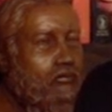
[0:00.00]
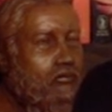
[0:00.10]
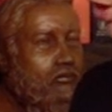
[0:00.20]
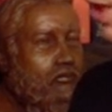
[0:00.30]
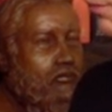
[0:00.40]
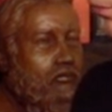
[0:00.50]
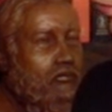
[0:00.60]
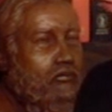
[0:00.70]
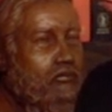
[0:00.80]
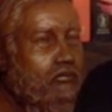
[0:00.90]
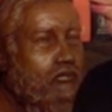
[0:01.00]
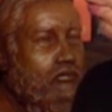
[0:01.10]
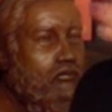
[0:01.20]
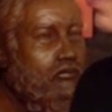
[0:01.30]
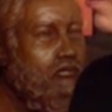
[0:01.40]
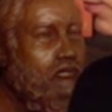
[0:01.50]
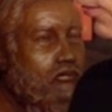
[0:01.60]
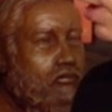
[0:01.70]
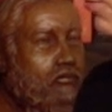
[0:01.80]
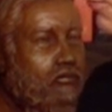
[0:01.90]

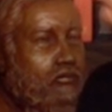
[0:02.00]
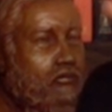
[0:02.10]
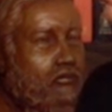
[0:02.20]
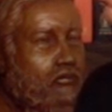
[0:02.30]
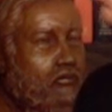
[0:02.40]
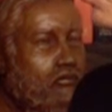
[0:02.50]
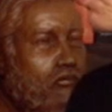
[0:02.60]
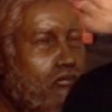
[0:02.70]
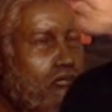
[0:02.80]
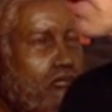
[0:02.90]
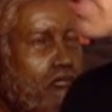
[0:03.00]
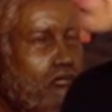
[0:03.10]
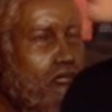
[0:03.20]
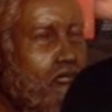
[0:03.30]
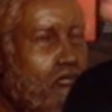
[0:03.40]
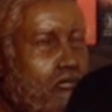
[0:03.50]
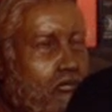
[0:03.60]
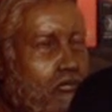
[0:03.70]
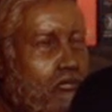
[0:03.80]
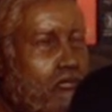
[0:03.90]

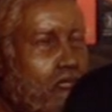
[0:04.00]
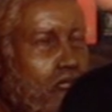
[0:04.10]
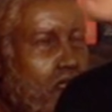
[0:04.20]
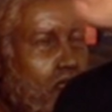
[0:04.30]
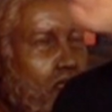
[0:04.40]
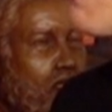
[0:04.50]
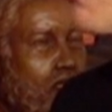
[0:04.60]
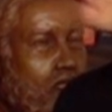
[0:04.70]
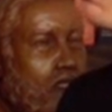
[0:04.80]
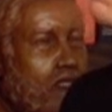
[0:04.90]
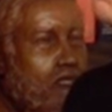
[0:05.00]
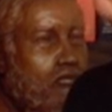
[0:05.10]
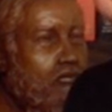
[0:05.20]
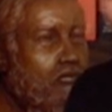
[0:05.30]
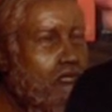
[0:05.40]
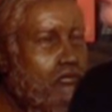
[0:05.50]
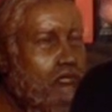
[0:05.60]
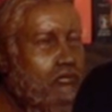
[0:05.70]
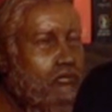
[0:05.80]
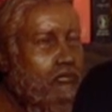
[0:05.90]
[no speech]